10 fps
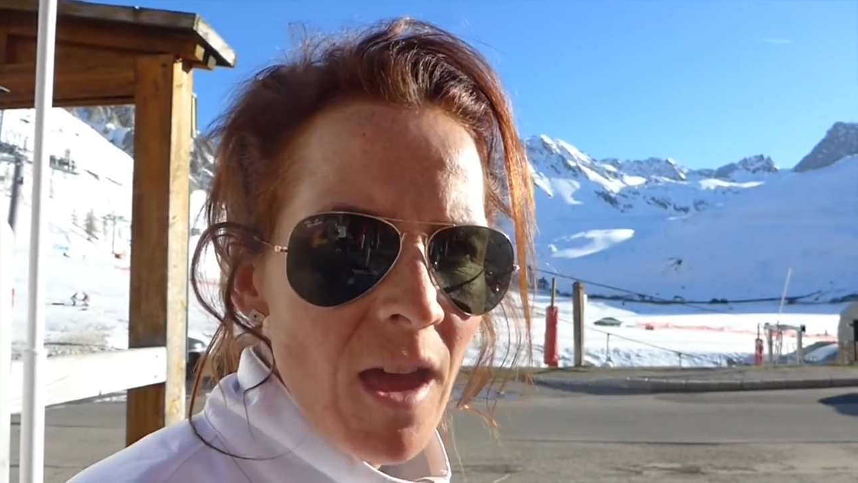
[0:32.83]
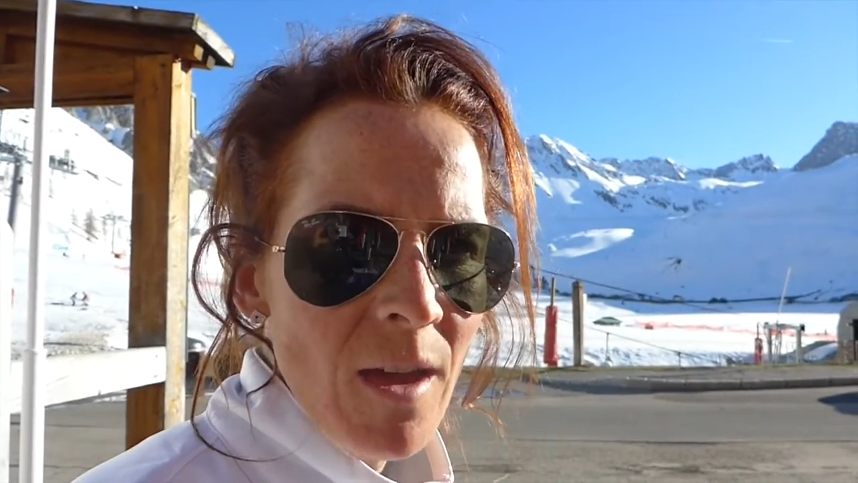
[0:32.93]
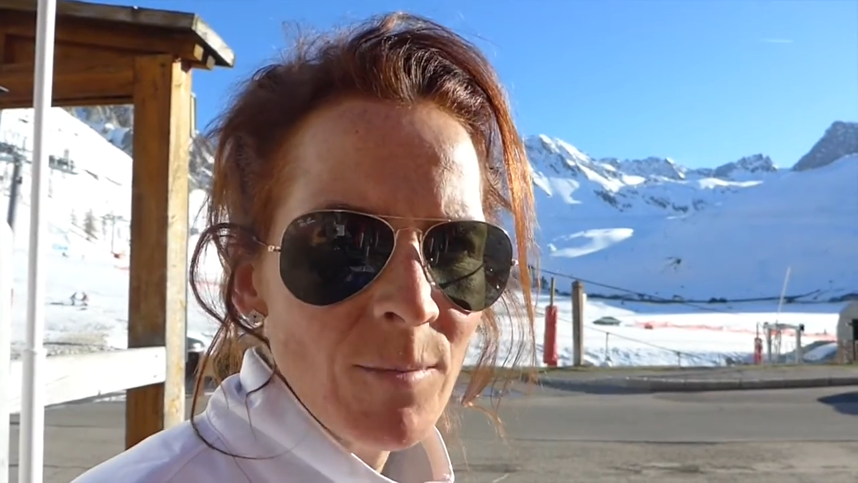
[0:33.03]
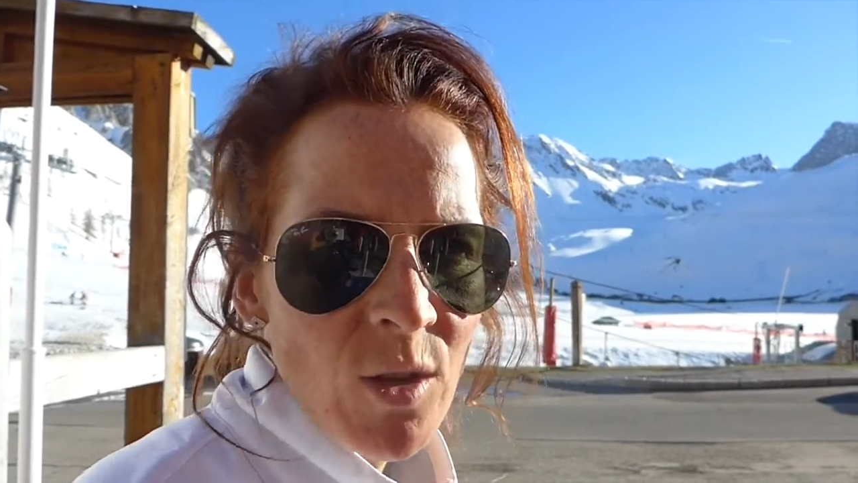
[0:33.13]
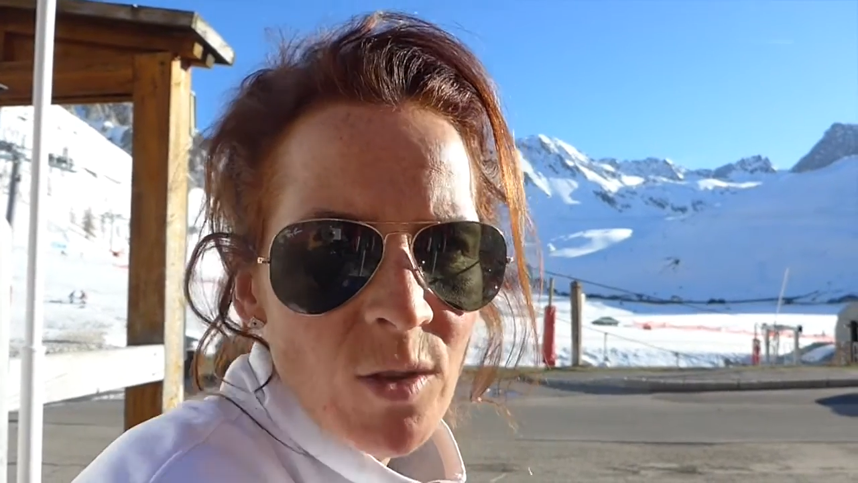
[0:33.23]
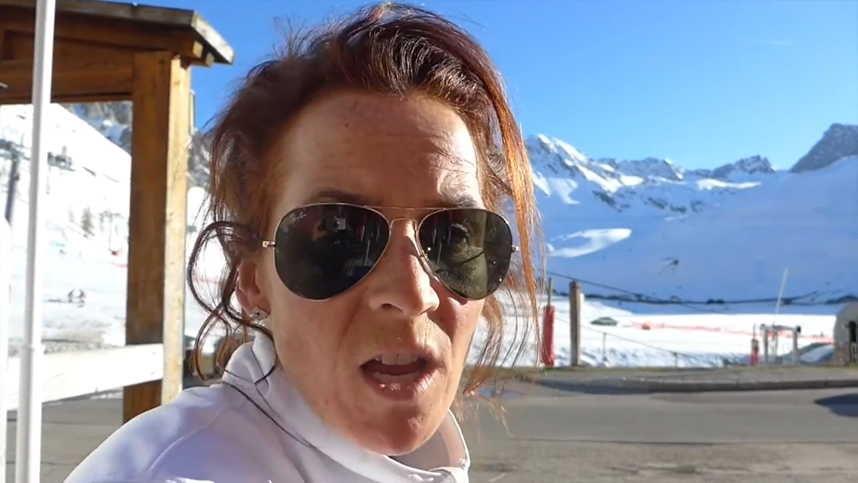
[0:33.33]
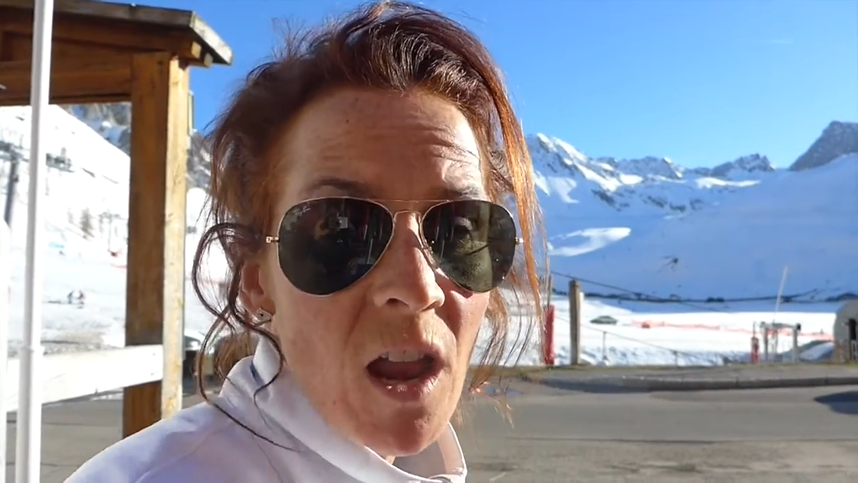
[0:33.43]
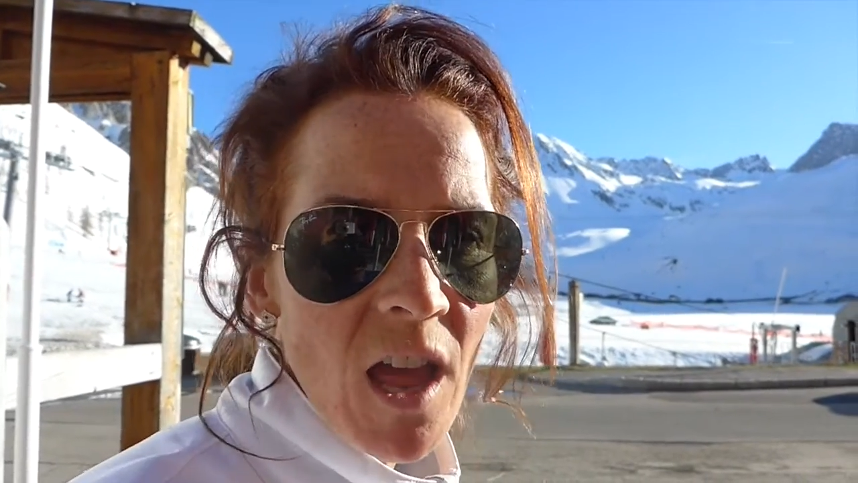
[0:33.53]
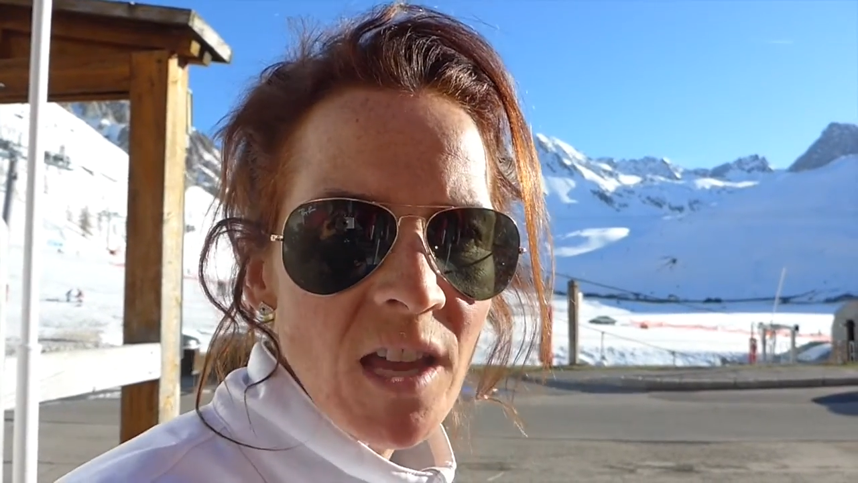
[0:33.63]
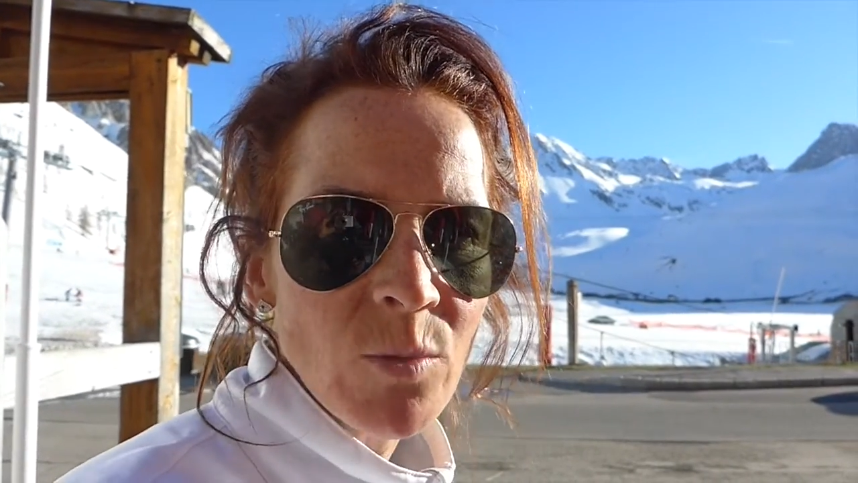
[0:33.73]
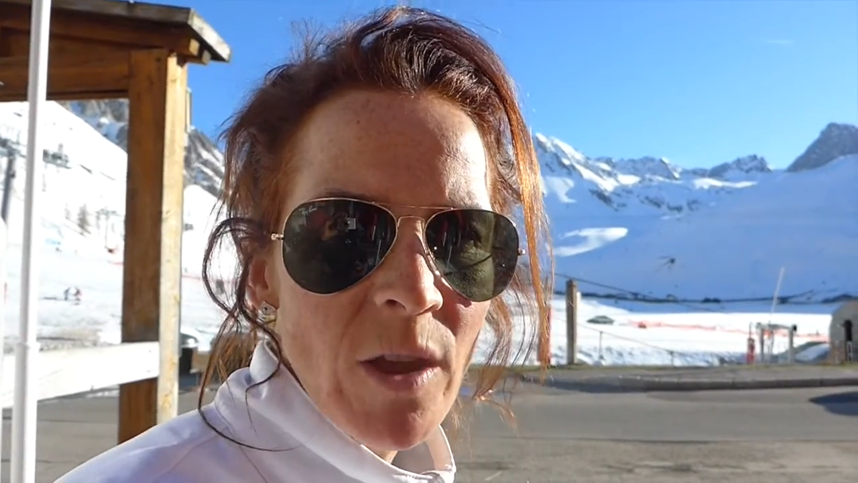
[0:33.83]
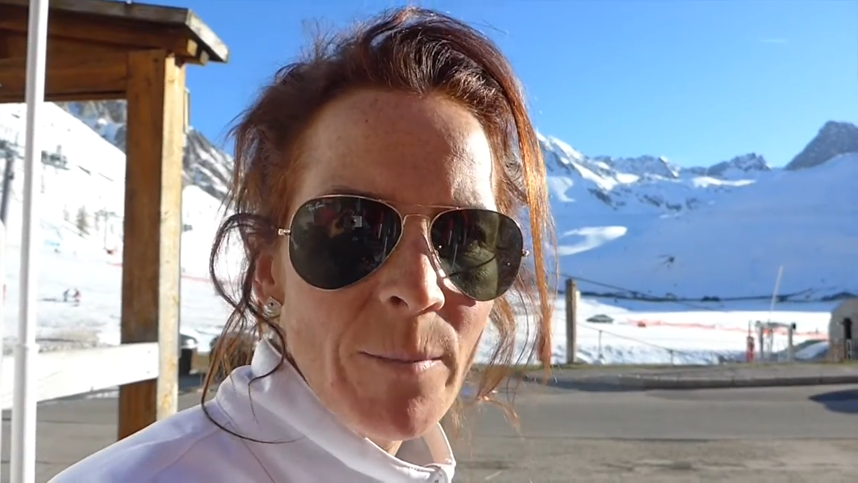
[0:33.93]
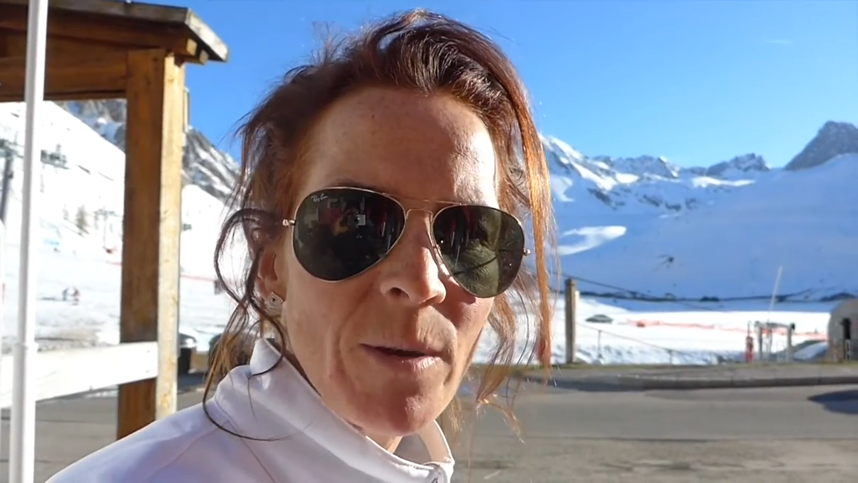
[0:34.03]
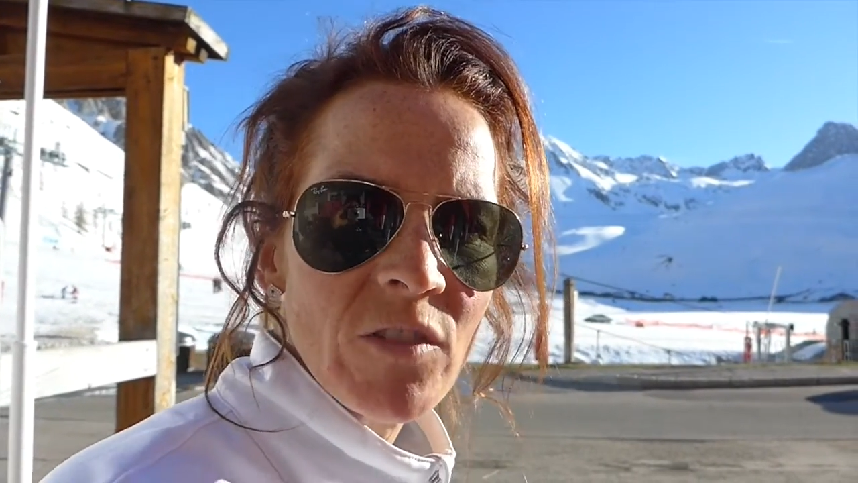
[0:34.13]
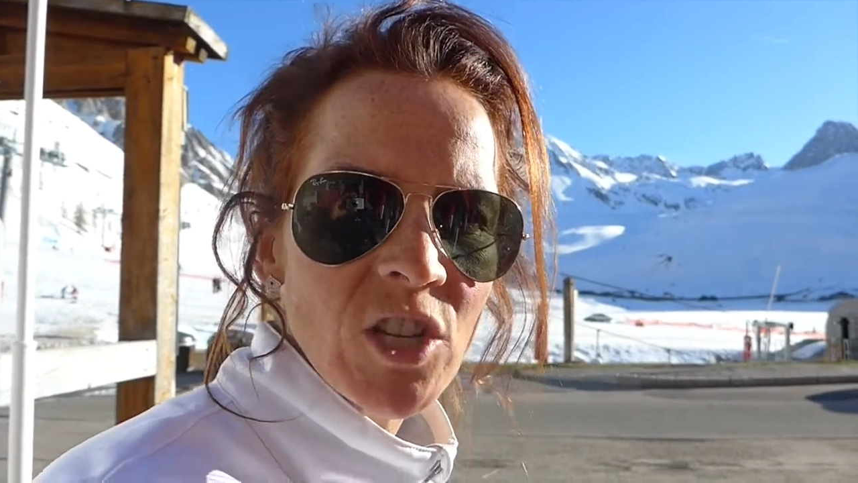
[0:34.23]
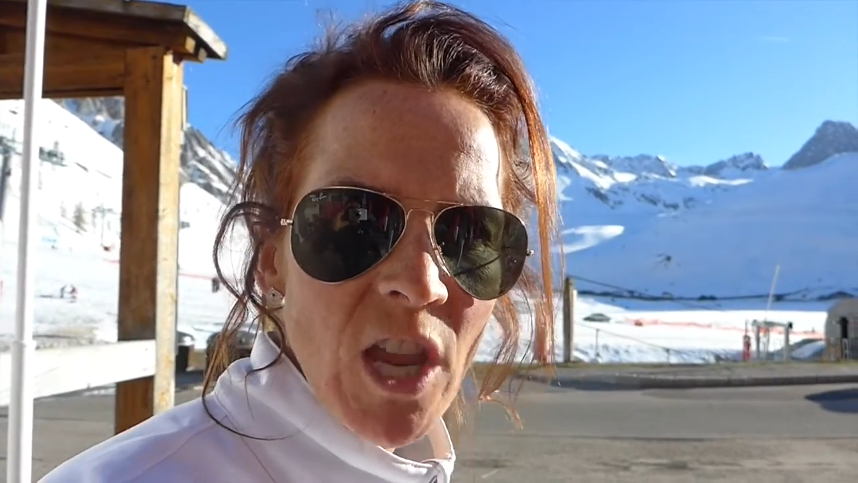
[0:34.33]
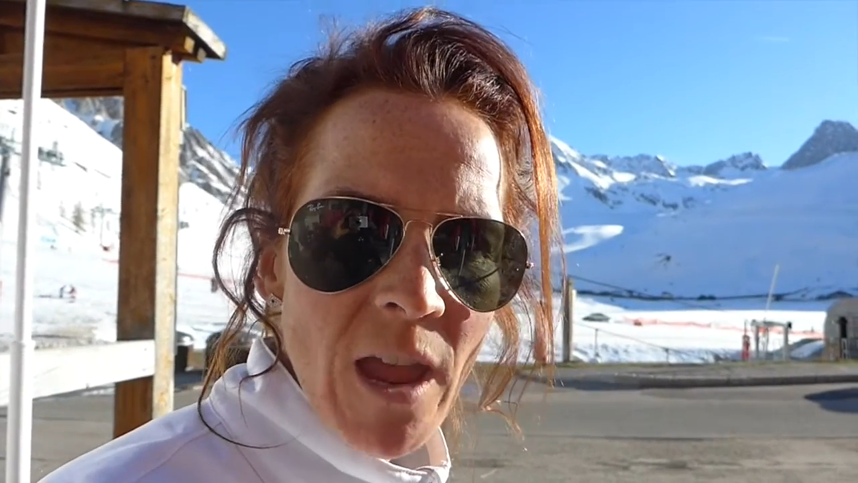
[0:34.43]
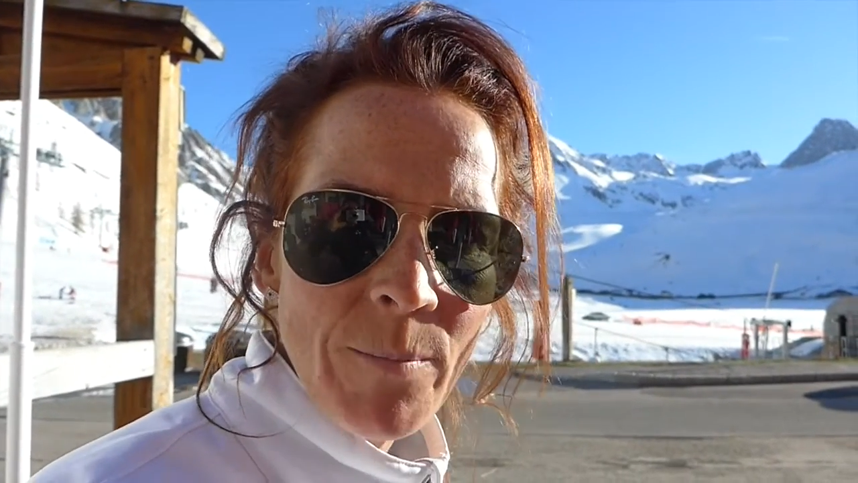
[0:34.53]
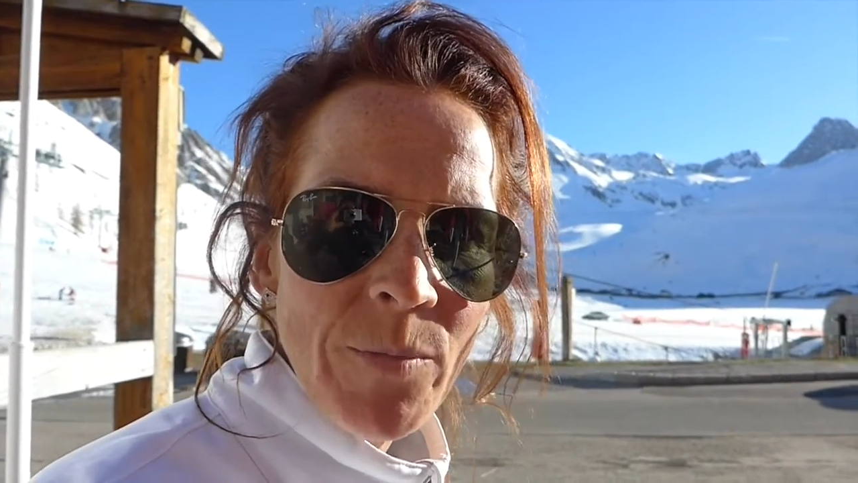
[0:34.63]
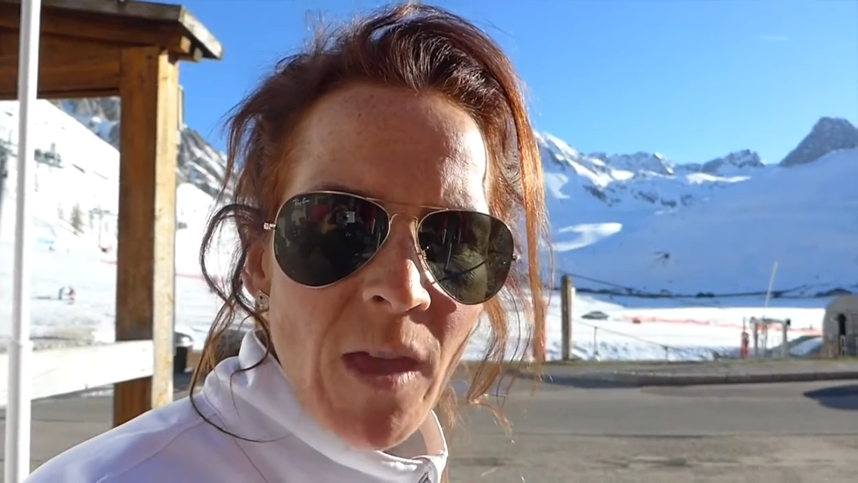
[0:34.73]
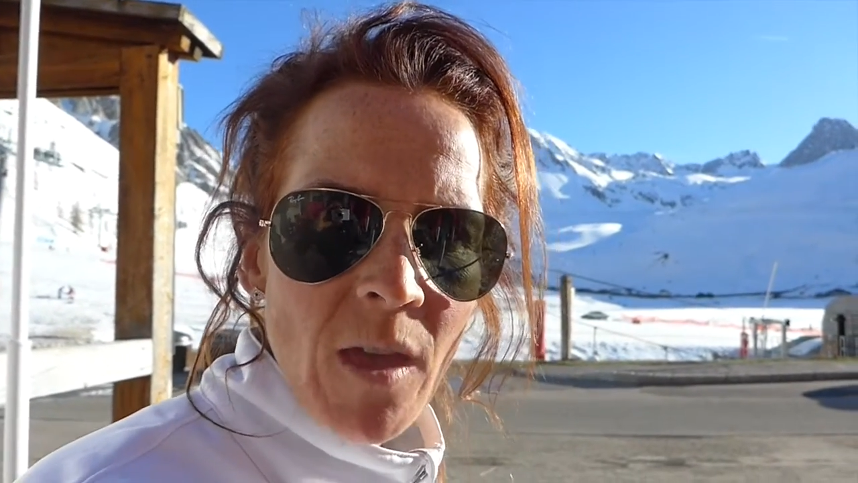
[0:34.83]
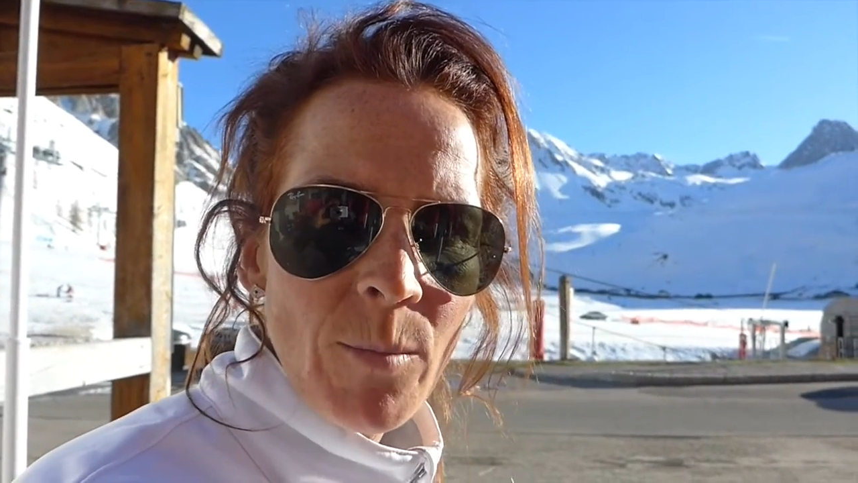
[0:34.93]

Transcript: Um, so it's our last week, bit of a shame,